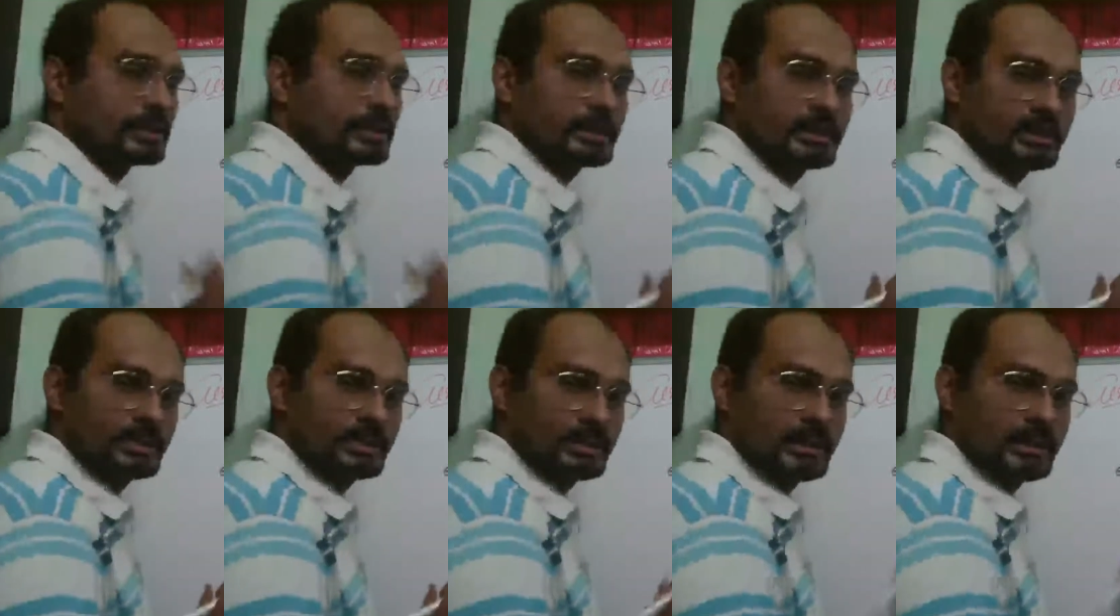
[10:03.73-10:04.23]

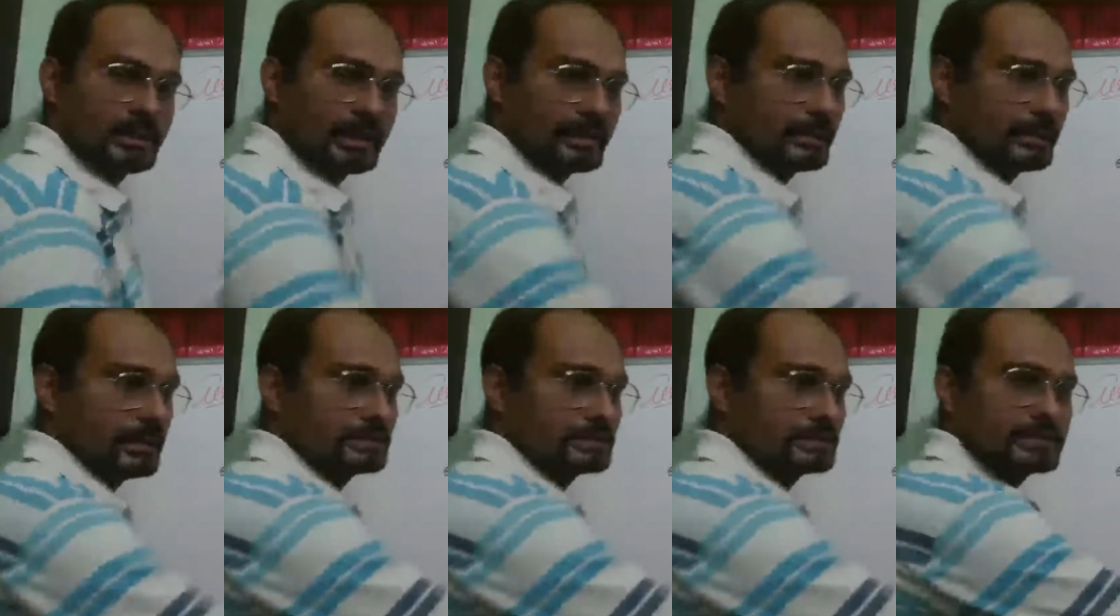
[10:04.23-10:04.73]
here and
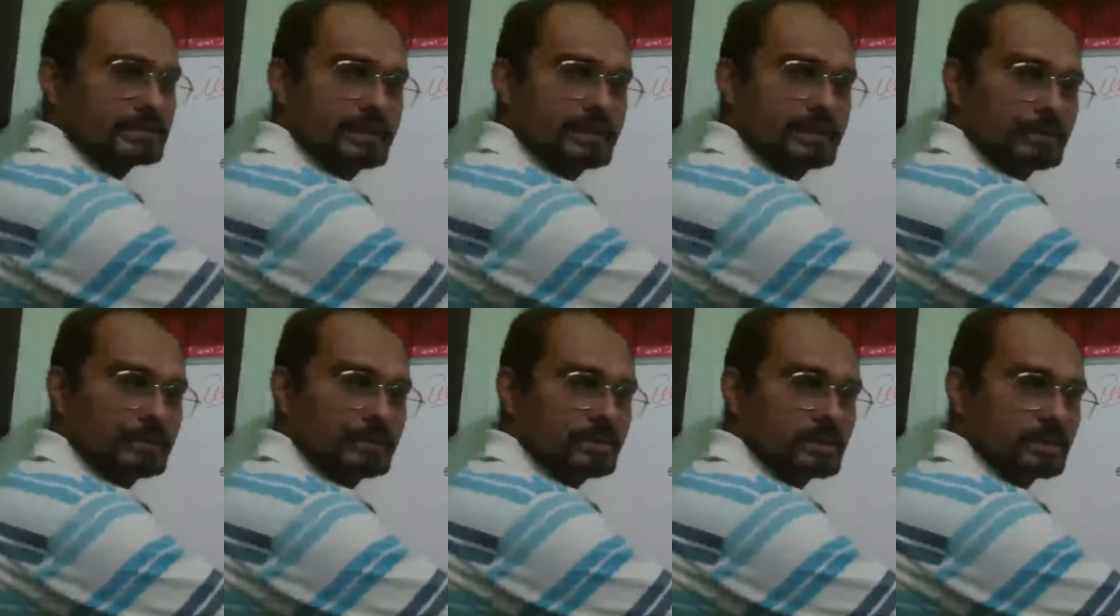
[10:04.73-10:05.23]
less in
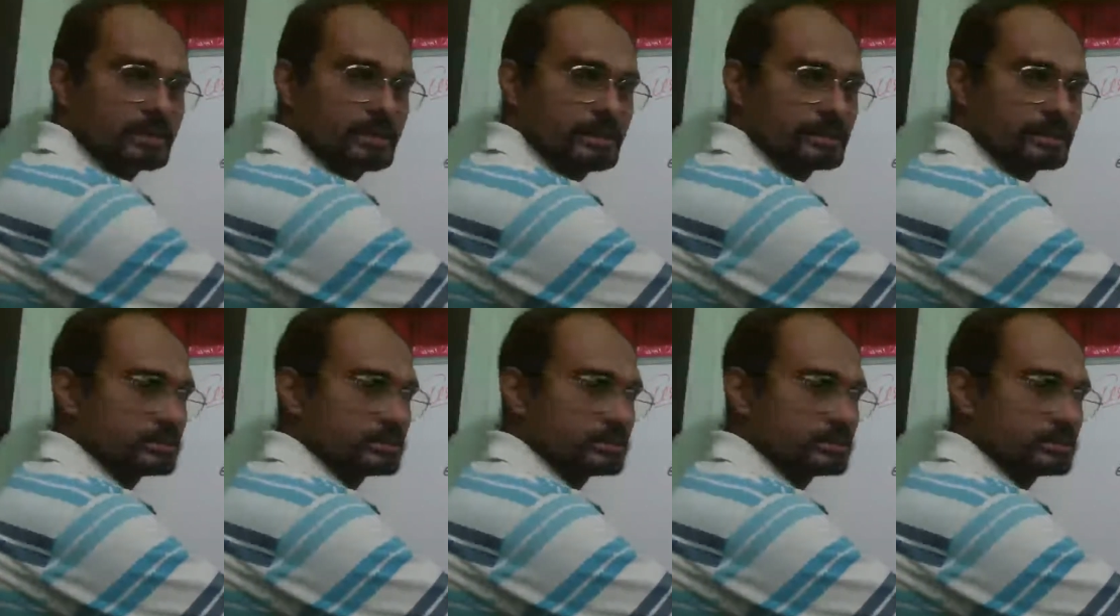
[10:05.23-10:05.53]
number here.